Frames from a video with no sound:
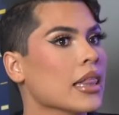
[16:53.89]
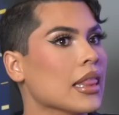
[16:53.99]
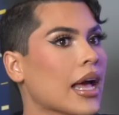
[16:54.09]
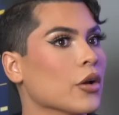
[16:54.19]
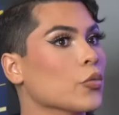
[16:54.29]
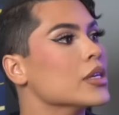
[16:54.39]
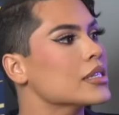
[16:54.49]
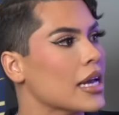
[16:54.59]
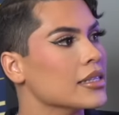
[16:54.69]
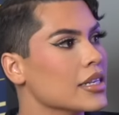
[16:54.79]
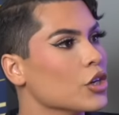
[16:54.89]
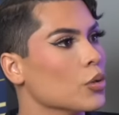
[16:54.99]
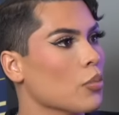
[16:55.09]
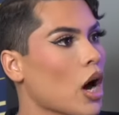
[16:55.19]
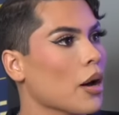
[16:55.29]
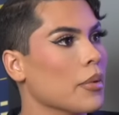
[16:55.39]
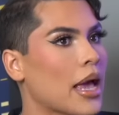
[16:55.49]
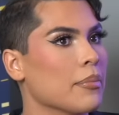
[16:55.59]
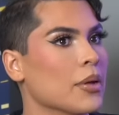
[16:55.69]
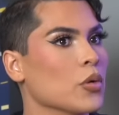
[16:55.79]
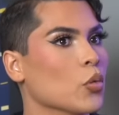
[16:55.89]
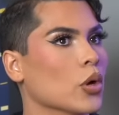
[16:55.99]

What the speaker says: like, resented your mom and maybe